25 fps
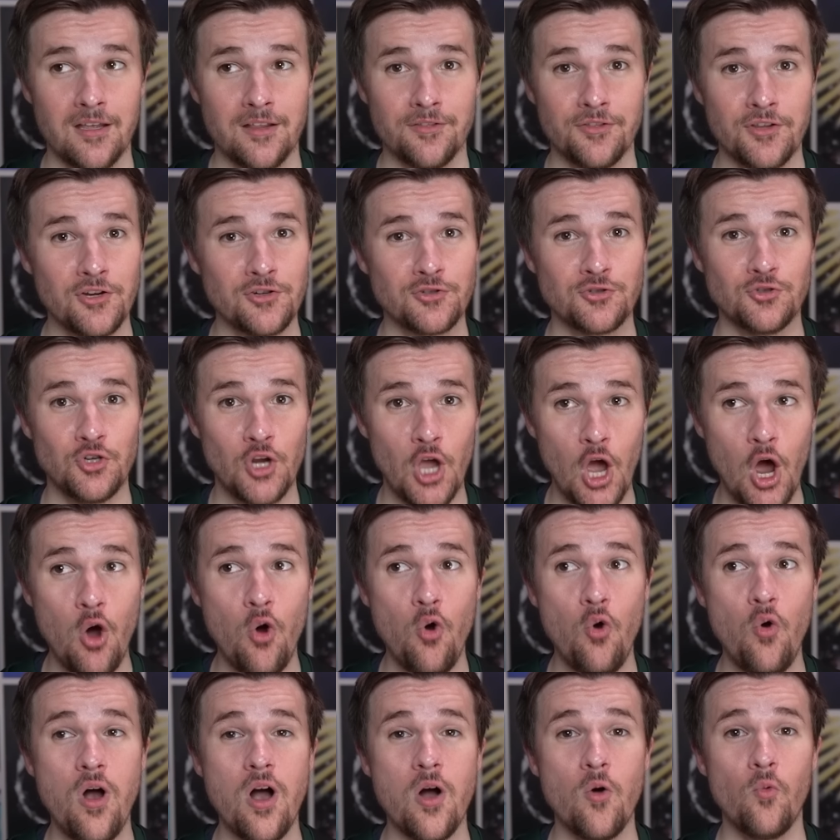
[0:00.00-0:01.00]
there's
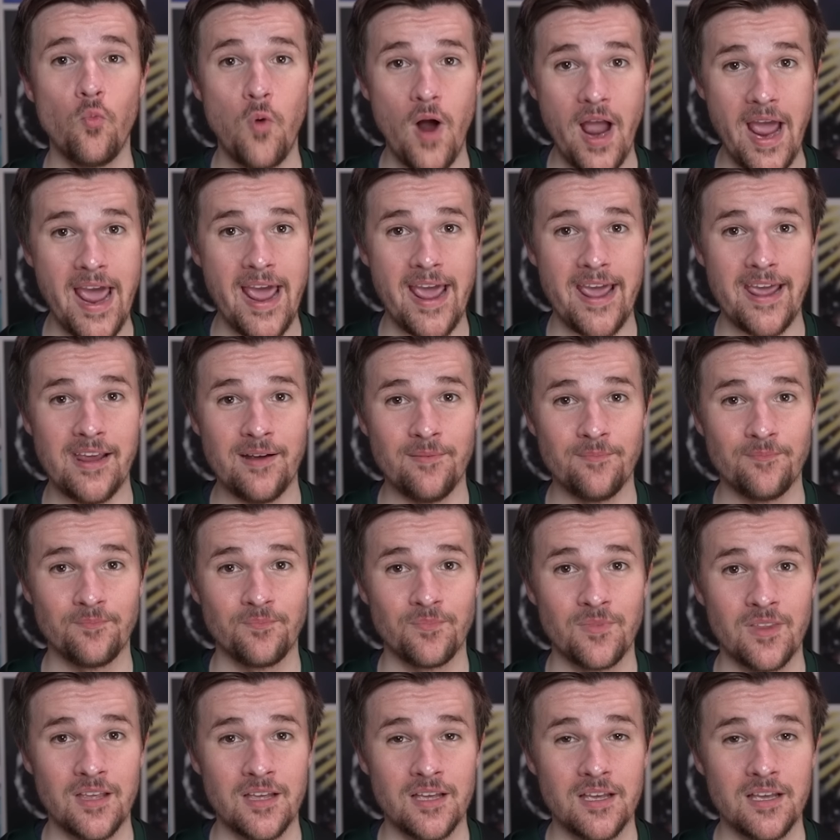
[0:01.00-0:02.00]
no way
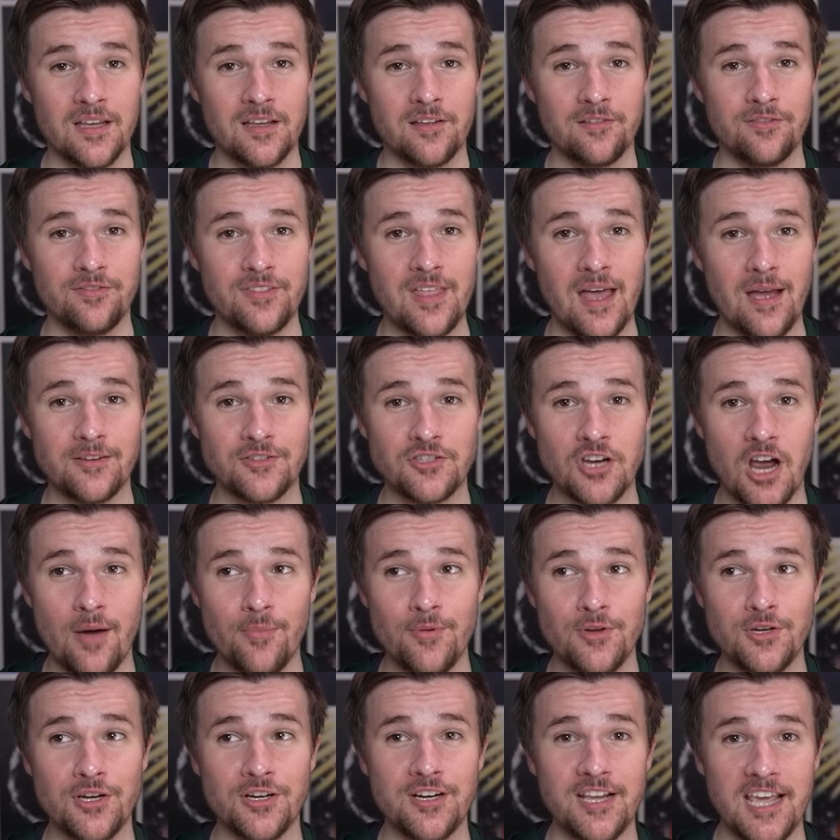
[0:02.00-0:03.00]
that
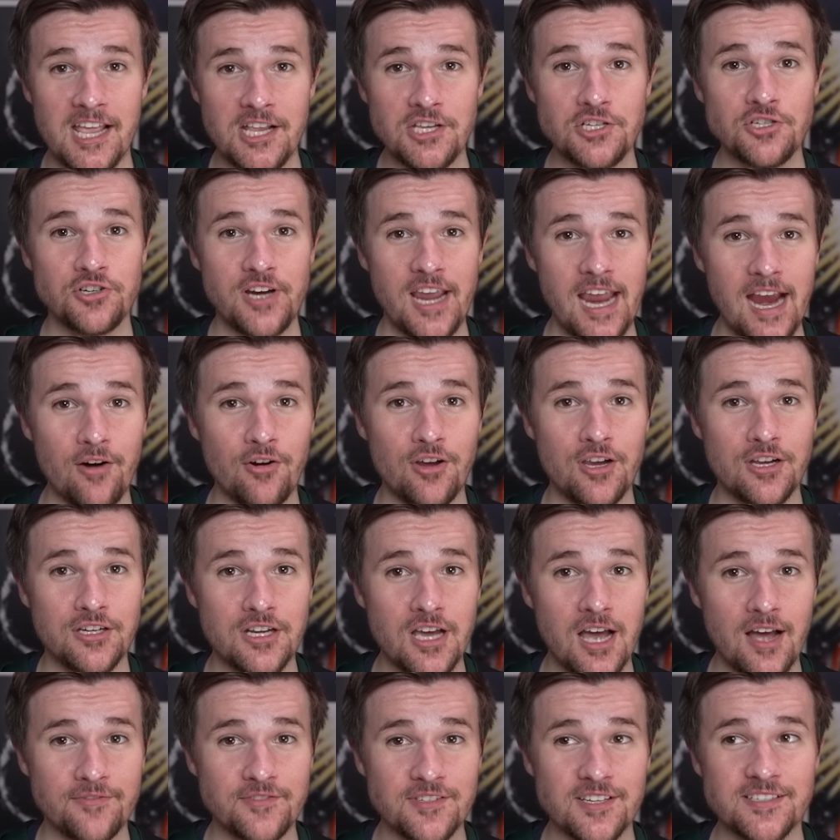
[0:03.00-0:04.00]
Dobby could injure Harry
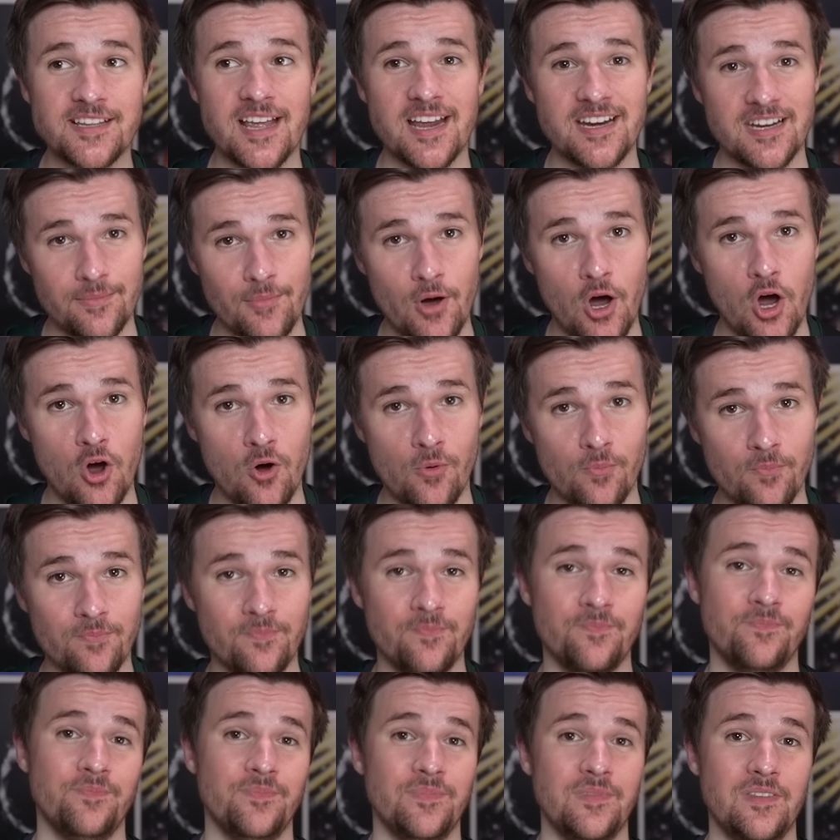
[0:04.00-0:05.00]
enough to send him home
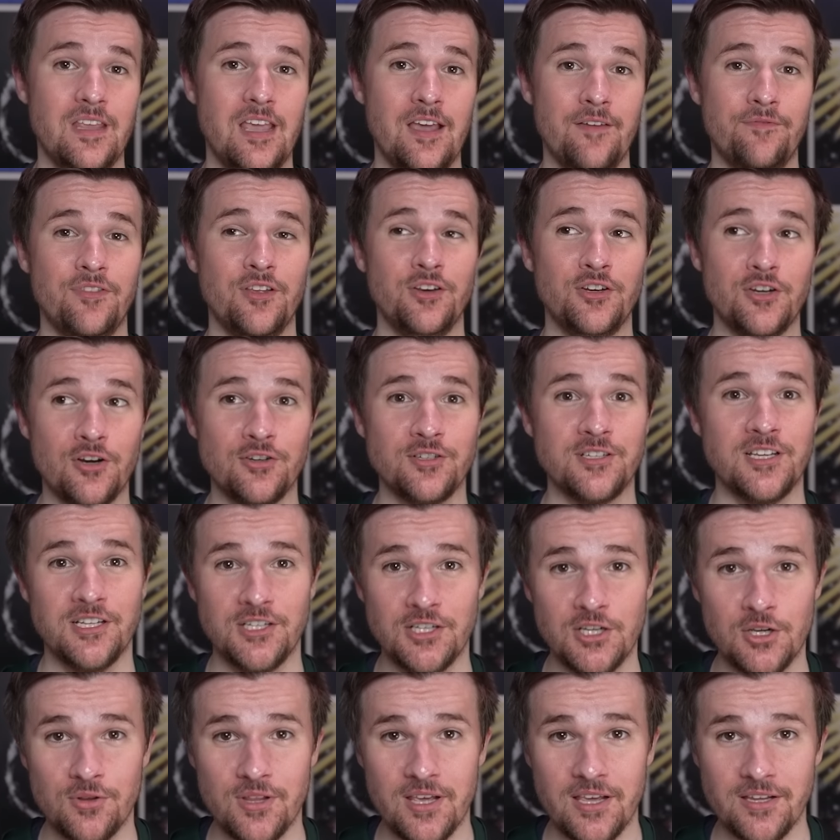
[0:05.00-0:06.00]
if the nurse can
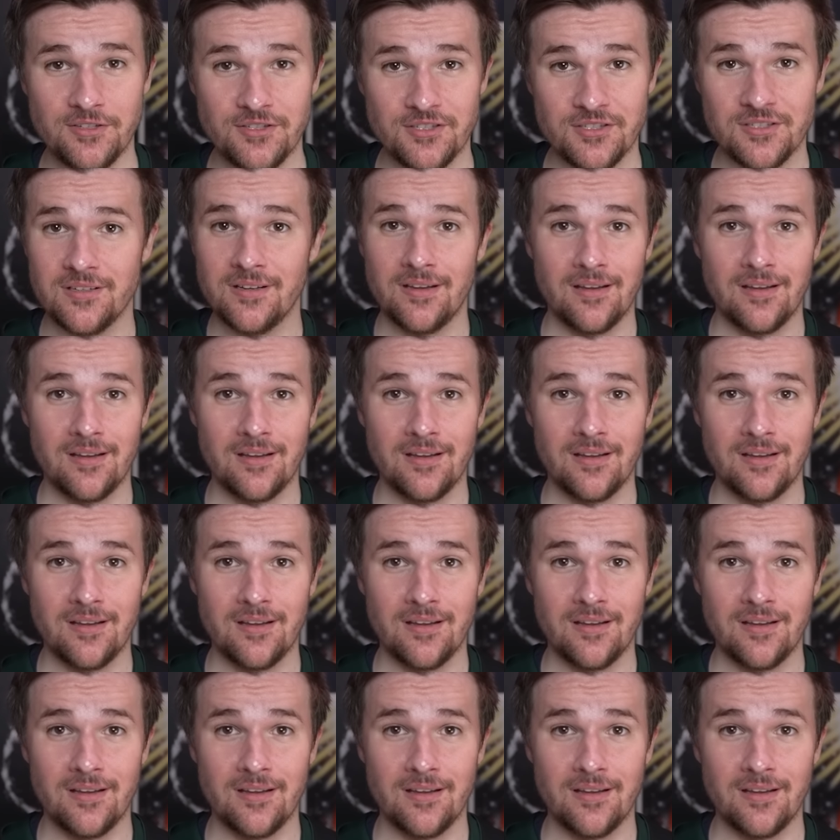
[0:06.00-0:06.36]
do this.